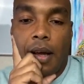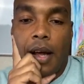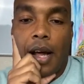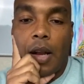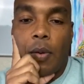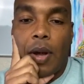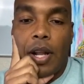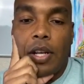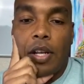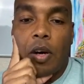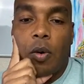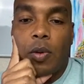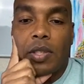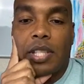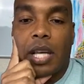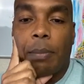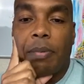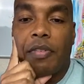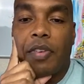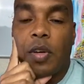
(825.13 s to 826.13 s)
How do I know
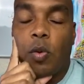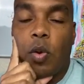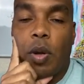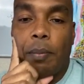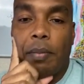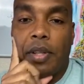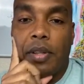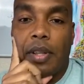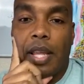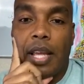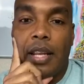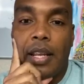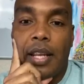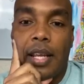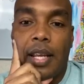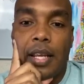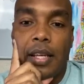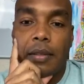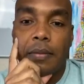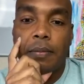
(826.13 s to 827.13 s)
what type of equipment they
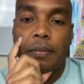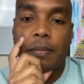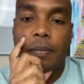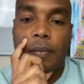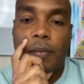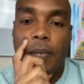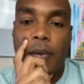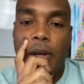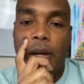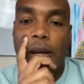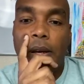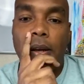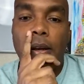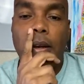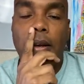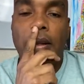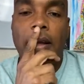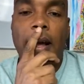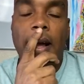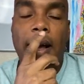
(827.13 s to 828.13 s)
need?
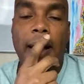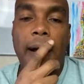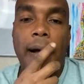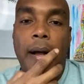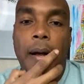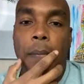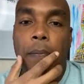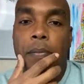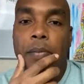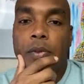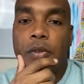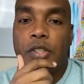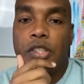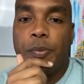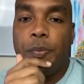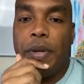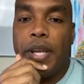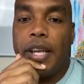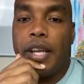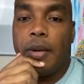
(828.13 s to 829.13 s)
um,
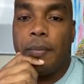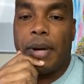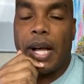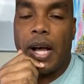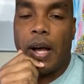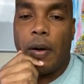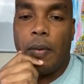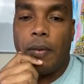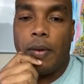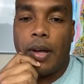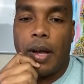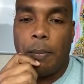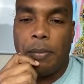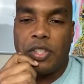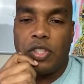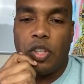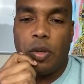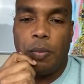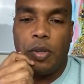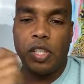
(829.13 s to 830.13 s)
you're speaking about,
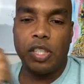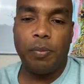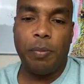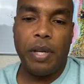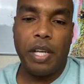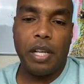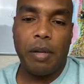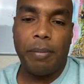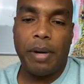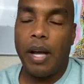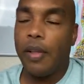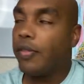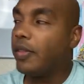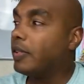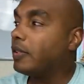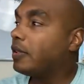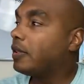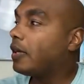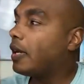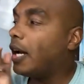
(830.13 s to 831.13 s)
I'm assuming you're speaking
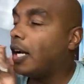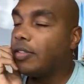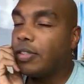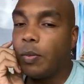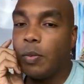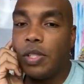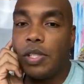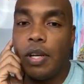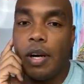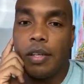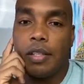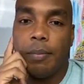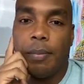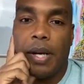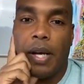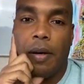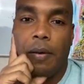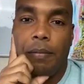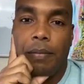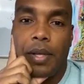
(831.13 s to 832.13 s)
about this contract we talked
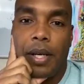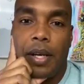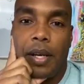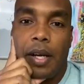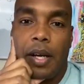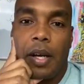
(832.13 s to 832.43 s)
about.